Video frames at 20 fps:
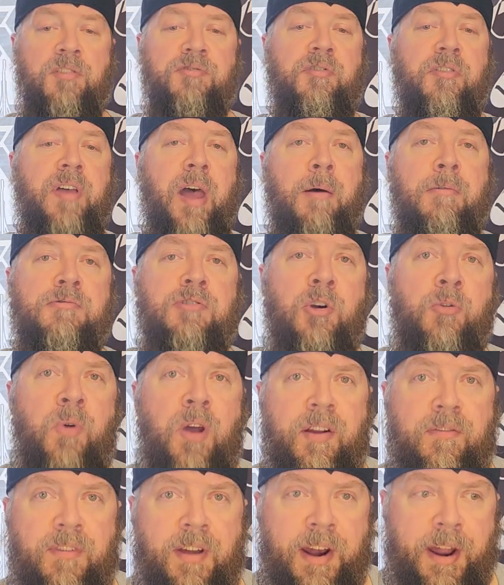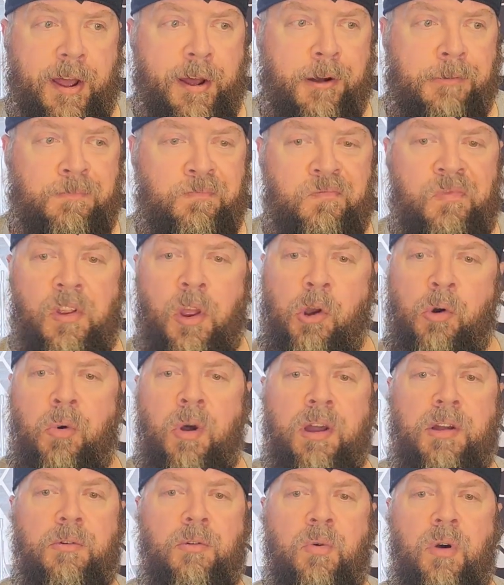so that was a quick video, a
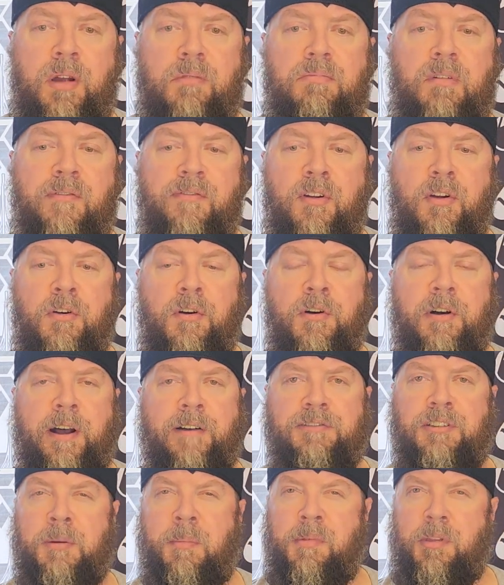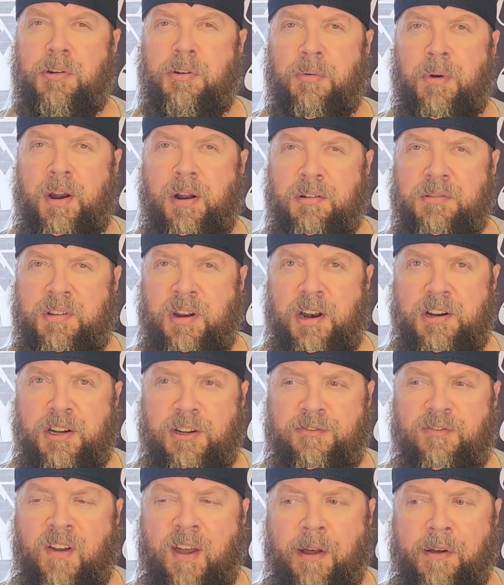quick, quick review of some of the Doritos that I
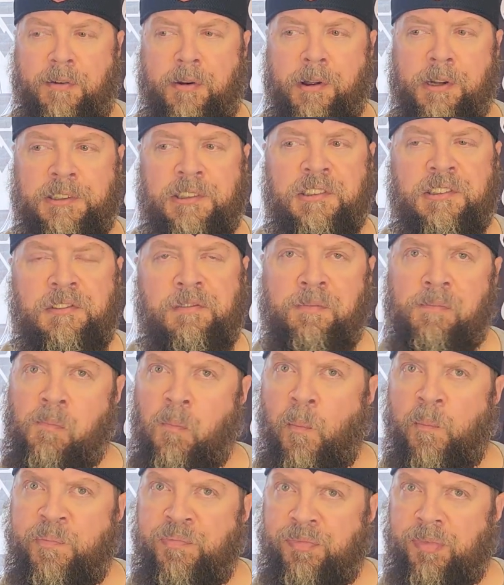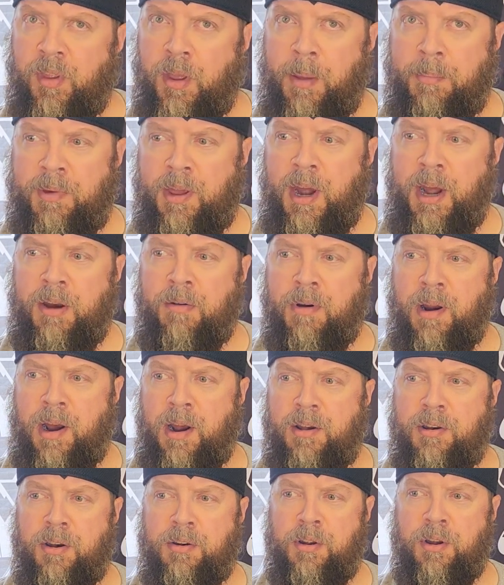just found. I'm getting
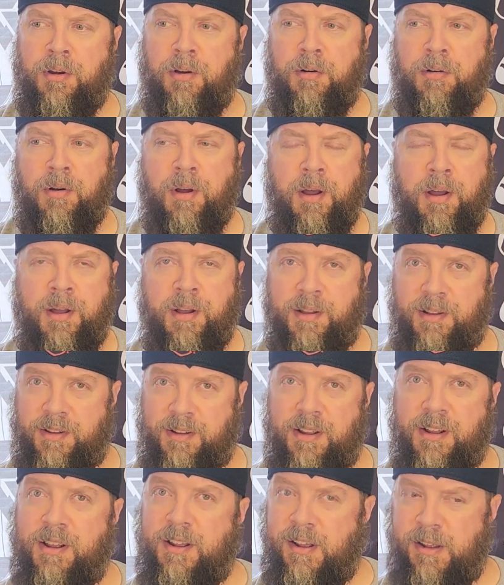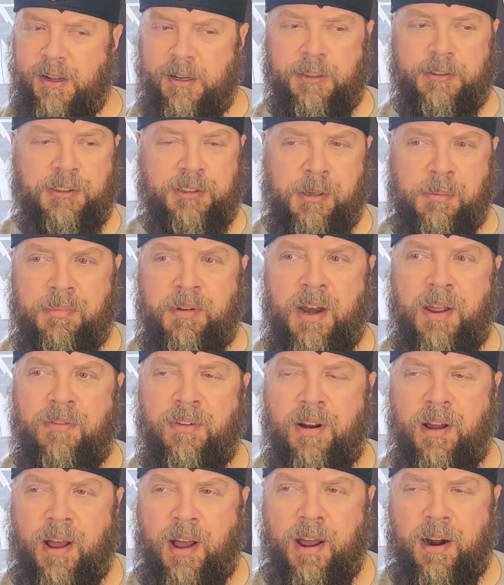ready to do something
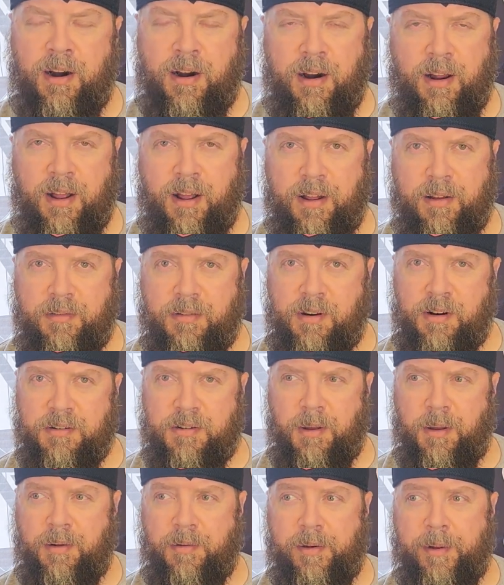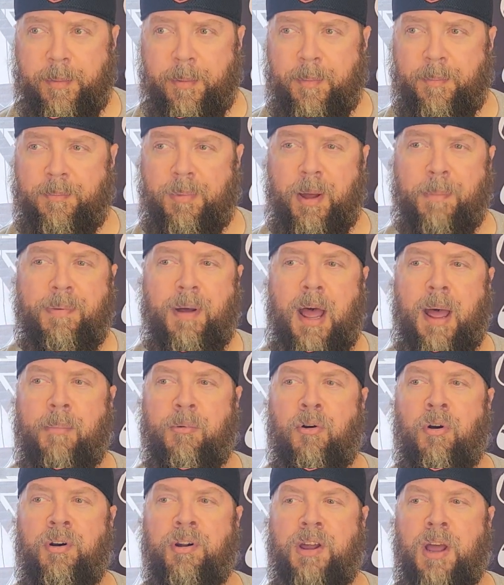even hotter. Uh, there's a, a, a,
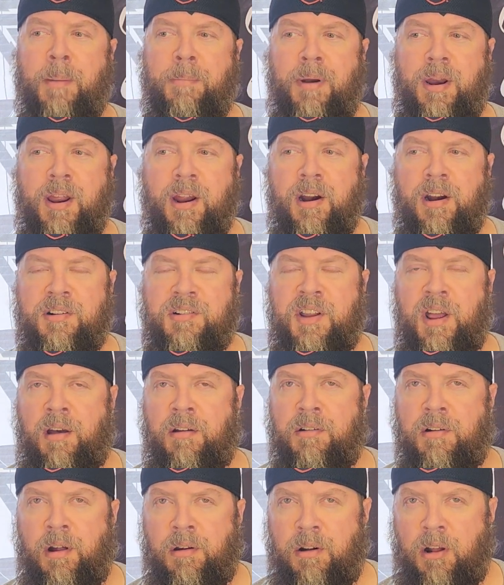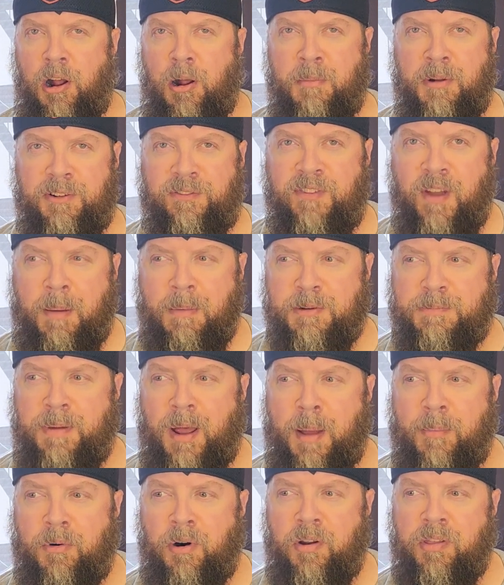popcorn company here in town called Almost Famous
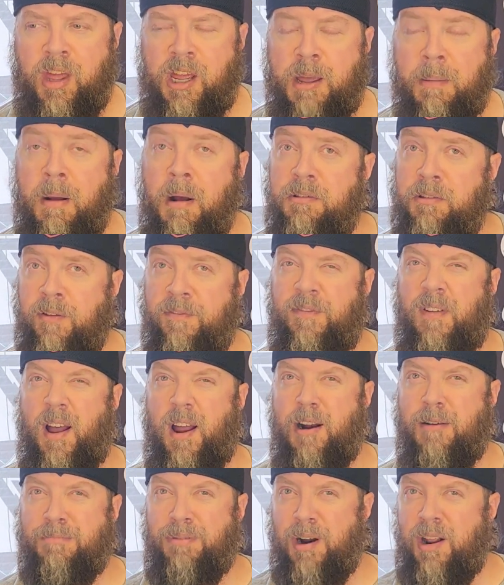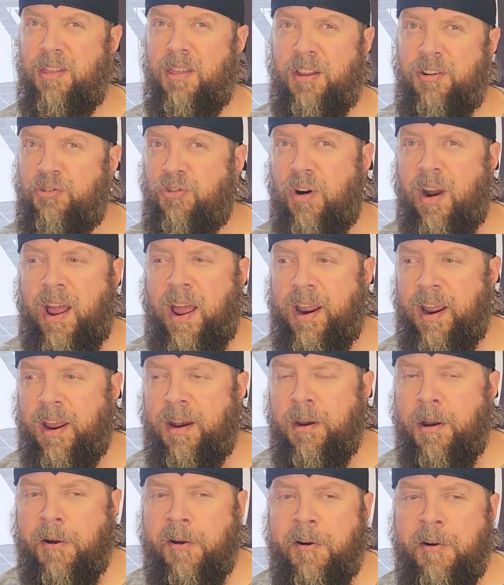Popcorn. and They come out with the Fire Breathing
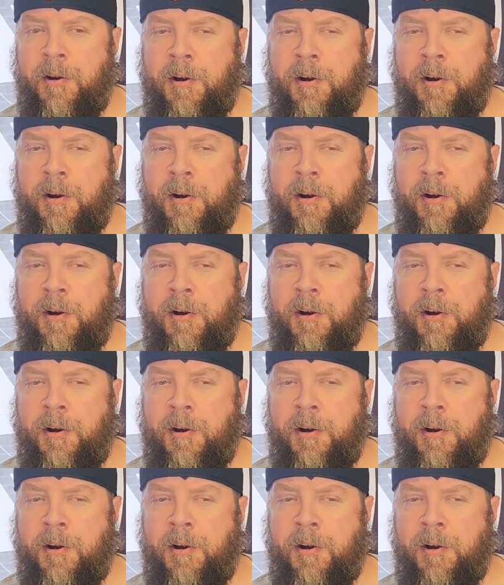Dragon.